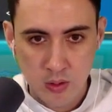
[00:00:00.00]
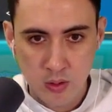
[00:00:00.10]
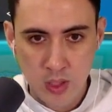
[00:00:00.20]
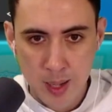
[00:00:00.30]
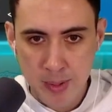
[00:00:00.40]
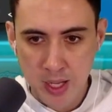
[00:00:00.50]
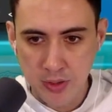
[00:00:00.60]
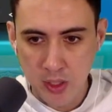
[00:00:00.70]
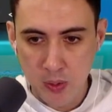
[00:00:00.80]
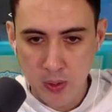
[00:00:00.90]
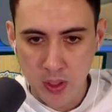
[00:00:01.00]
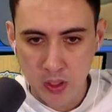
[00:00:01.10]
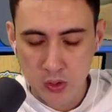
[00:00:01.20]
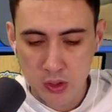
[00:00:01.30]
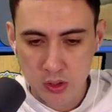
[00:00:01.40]
grab out the
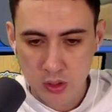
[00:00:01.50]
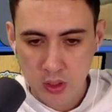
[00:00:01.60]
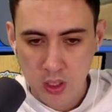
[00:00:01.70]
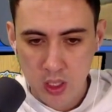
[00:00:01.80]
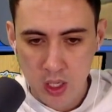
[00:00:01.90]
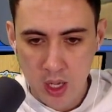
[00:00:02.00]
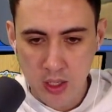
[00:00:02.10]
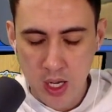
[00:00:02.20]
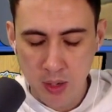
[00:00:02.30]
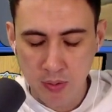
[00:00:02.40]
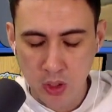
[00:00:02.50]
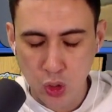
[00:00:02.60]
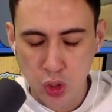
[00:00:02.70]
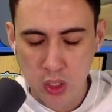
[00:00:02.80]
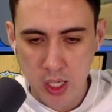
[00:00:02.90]
Onix, and now we've got to
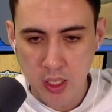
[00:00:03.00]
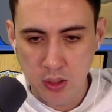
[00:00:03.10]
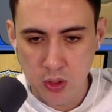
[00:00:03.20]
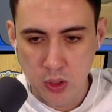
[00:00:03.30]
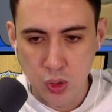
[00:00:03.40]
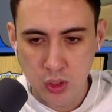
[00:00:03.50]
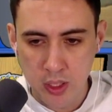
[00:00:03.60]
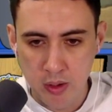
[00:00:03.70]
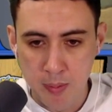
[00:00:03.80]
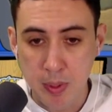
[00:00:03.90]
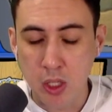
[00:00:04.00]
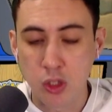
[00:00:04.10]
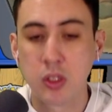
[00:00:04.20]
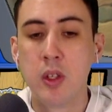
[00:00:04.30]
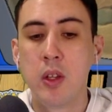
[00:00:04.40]
try and hit Dodrio
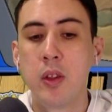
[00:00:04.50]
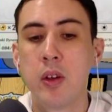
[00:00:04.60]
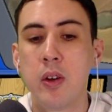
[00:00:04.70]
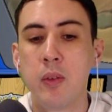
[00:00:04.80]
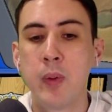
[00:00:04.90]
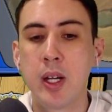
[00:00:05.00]
because we're